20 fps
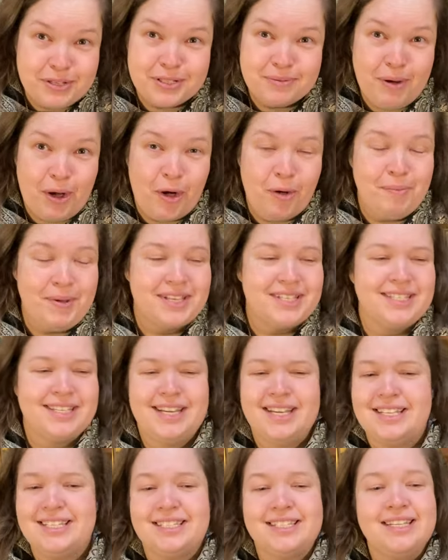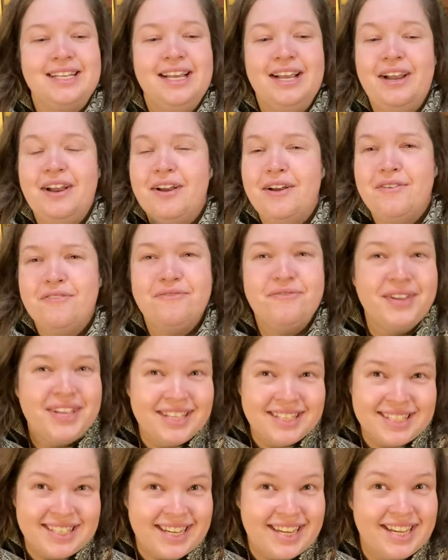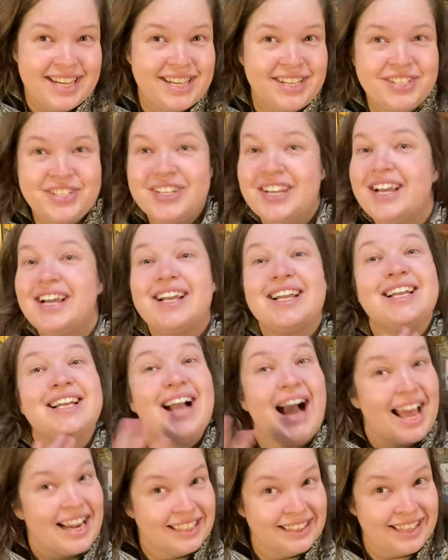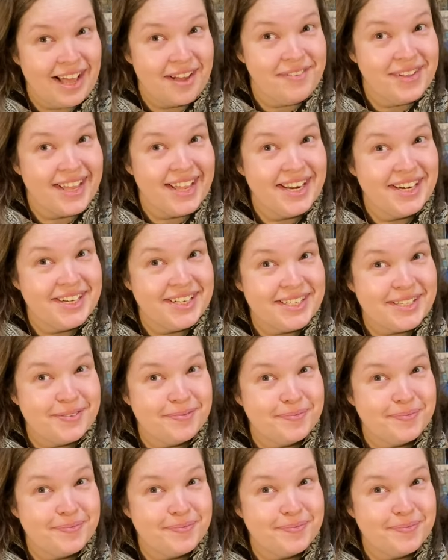small business, vintage, got to love it.